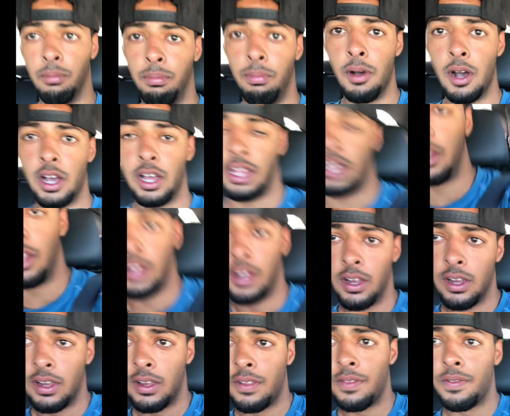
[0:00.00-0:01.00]
but
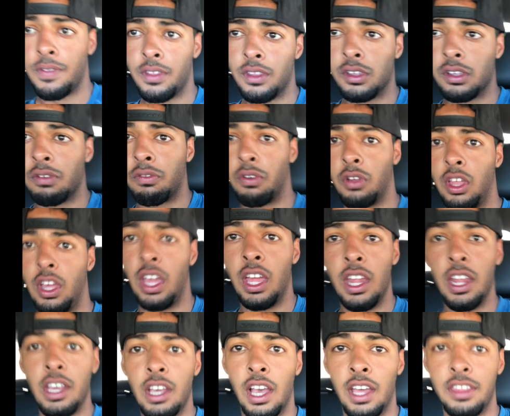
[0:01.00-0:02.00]
for the hitting,